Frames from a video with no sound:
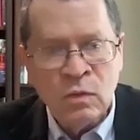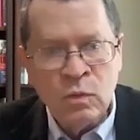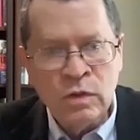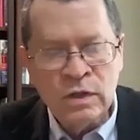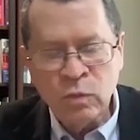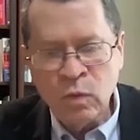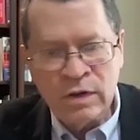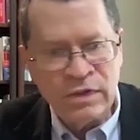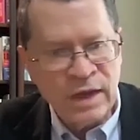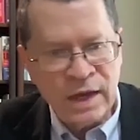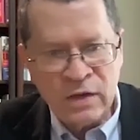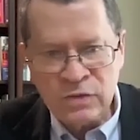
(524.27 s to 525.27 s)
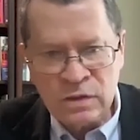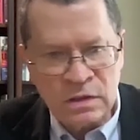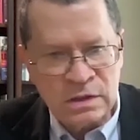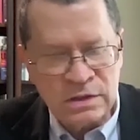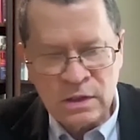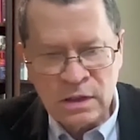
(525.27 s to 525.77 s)
with 1,000
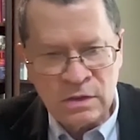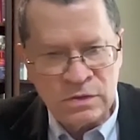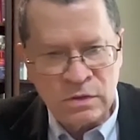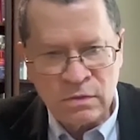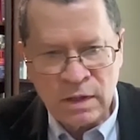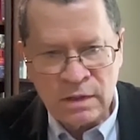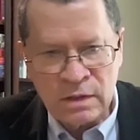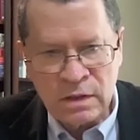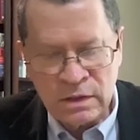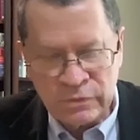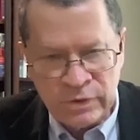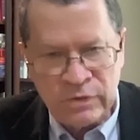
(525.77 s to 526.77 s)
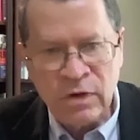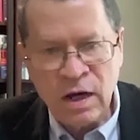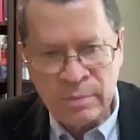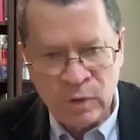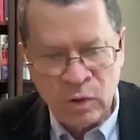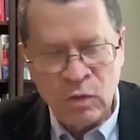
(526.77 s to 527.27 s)
casinos around the country,
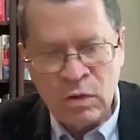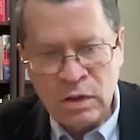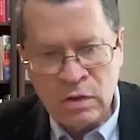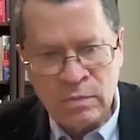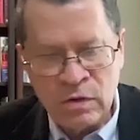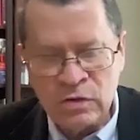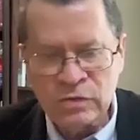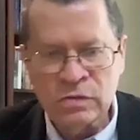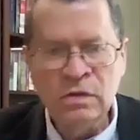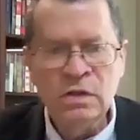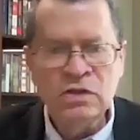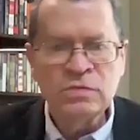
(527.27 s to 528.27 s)
tribal or commercial,